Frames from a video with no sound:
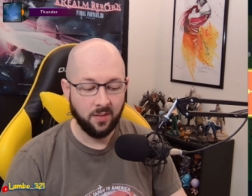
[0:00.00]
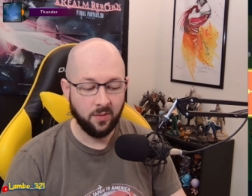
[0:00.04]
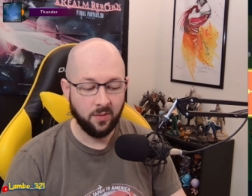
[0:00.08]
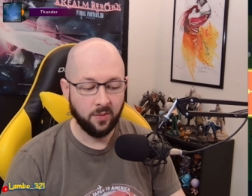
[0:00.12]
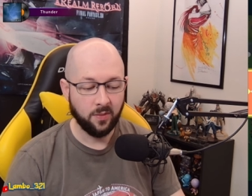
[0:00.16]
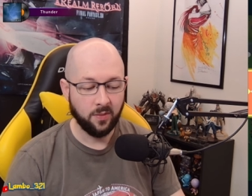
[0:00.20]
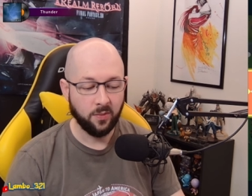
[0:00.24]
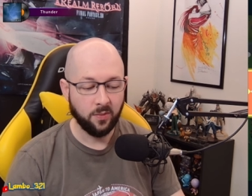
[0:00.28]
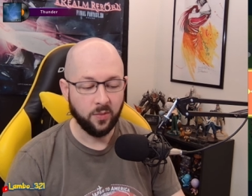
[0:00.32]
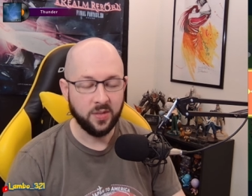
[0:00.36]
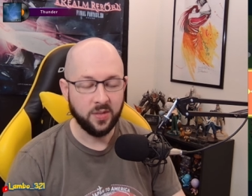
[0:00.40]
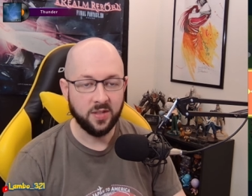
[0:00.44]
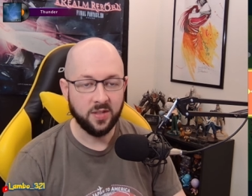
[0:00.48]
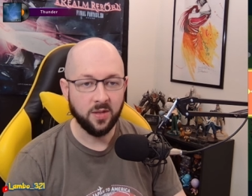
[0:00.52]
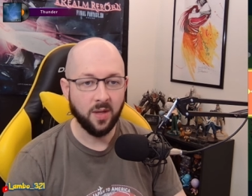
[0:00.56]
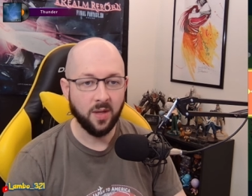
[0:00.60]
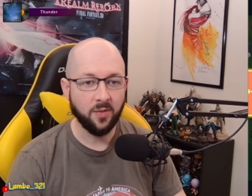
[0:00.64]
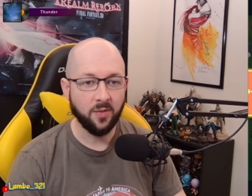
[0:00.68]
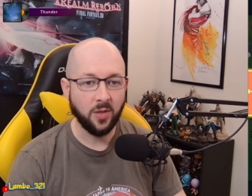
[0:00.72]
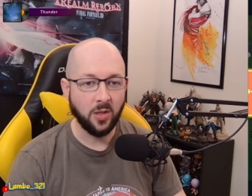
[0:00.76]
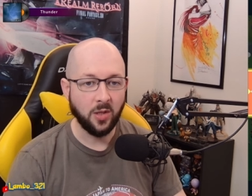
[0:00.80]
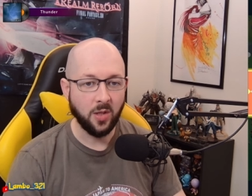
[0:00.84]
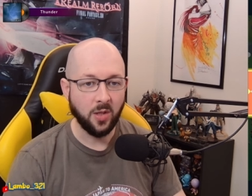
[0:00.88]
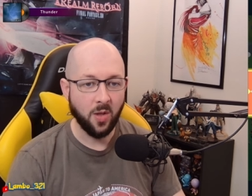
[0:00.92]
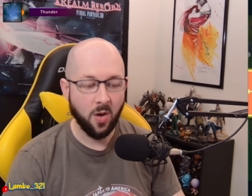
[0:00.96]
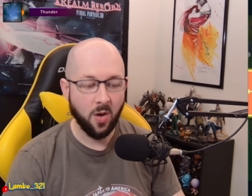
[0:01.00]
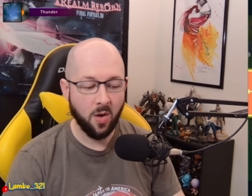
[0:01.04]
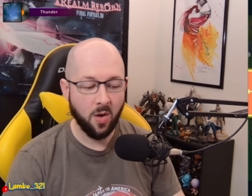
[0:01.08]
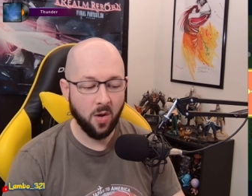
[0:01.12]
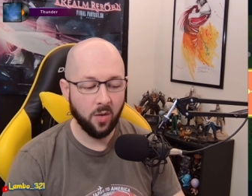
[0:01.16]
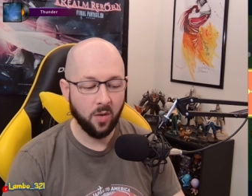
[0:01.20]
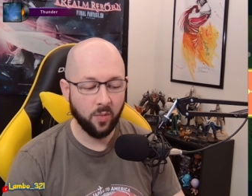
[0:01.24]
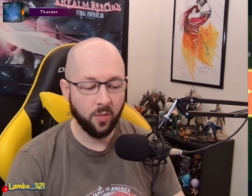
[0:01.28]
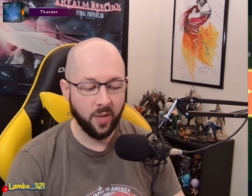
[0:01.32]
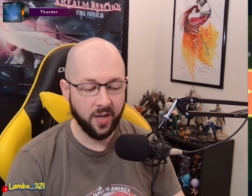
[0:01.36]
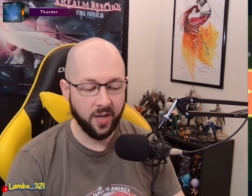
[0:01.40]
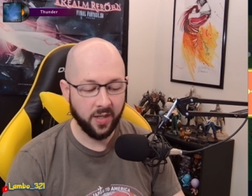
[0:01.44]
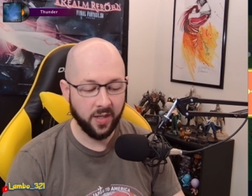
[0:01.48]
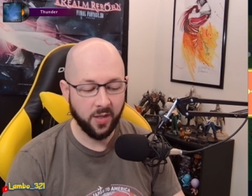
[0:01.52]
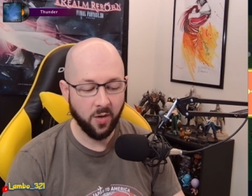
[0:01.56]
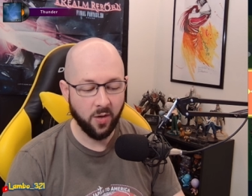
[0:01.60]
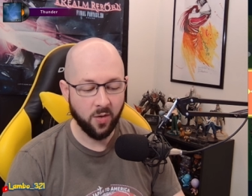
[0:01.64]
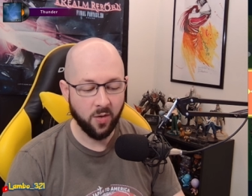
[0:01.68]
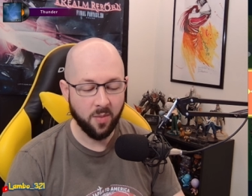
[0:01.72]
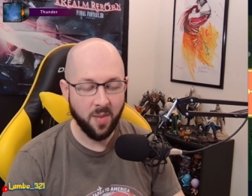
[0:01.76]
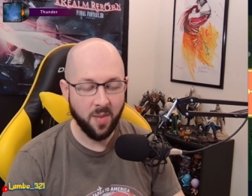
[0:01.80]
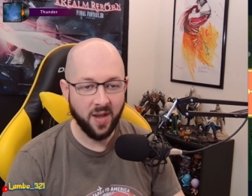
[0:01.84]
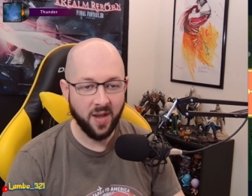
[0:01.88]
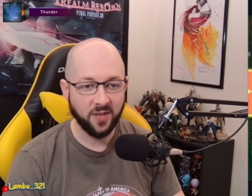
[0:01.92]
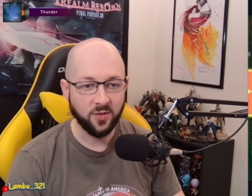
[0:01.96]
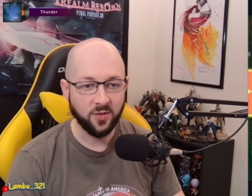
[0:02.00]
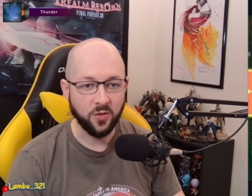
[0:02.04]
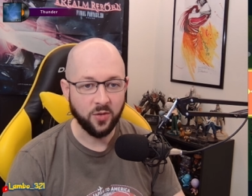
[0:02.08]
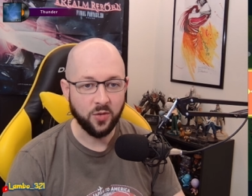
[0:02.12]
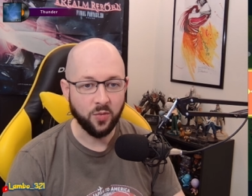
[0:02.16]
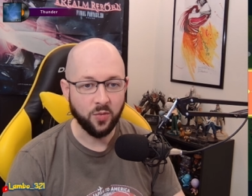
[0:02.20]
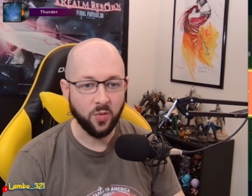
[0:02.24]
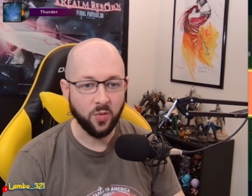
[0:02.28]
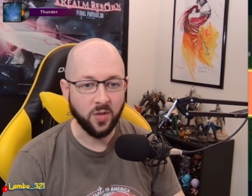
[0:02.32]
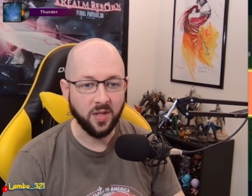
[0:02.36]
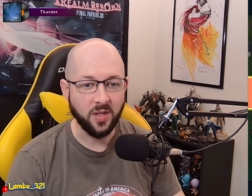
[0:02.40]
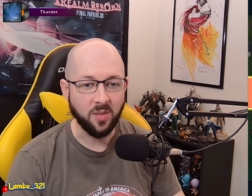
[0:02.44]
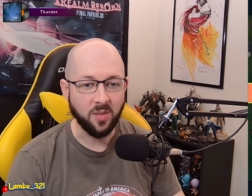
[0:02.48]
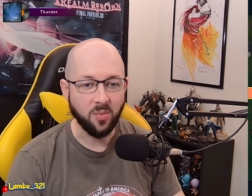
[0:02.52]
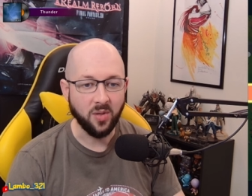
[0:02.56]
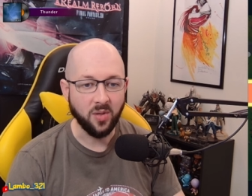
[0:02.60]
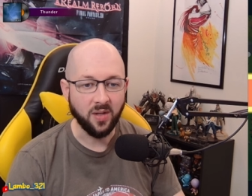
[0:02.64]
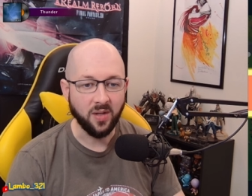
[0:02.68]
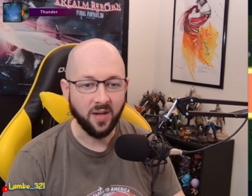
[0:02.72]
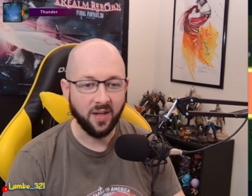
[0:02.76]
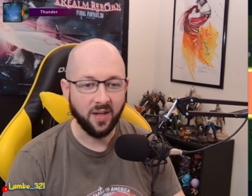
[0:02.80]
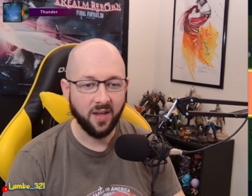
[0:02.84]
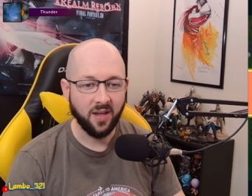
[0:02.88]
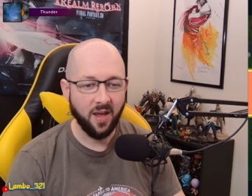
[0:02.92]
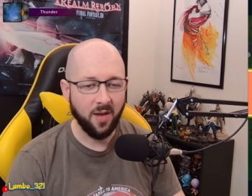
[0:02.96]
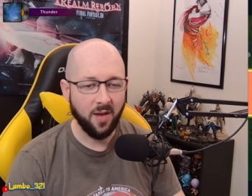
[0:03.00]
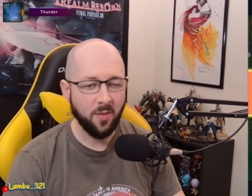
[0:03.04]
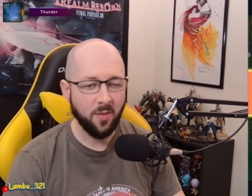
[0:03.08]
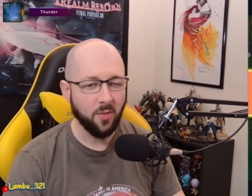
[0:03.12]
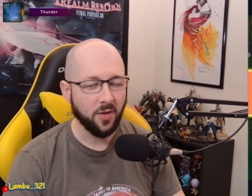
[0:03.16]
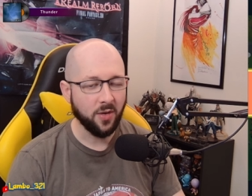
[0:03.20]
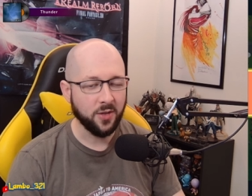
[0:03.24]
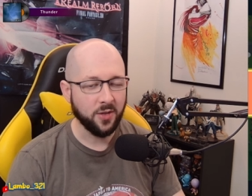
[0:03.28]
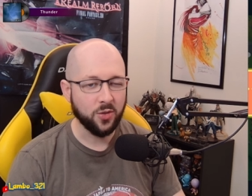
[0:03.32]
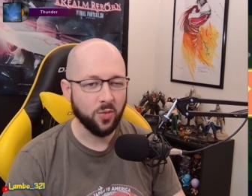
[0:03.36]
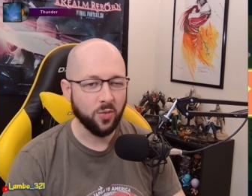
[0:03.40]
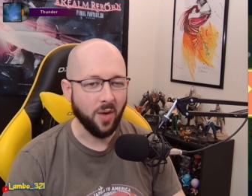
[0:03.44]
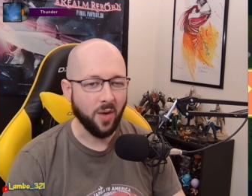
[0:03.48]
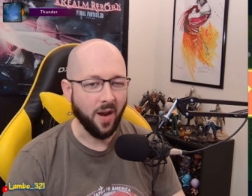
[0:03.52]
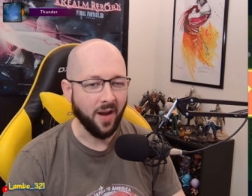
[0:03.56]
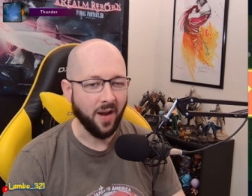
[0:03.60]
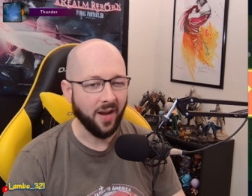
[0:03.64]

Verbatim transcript: We still have a long way to go to Master 20, but I kind of want to try.